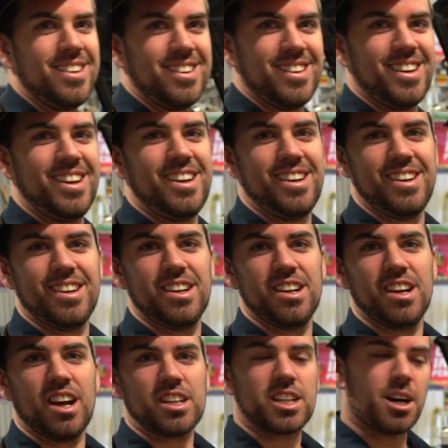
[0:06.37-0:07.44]
you look
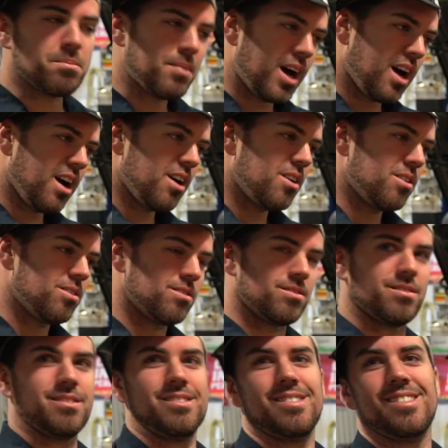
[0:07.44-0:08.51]
ridiculous. Take Come on.
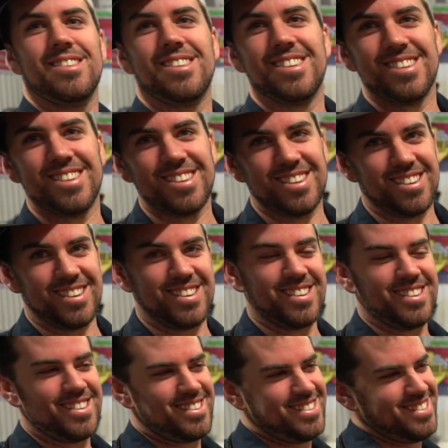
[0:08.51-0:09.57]
Off. Take that
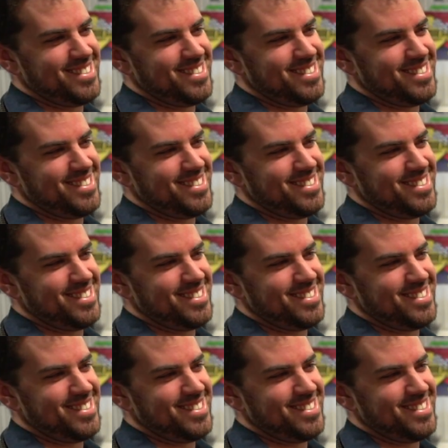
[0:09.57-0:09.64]
off.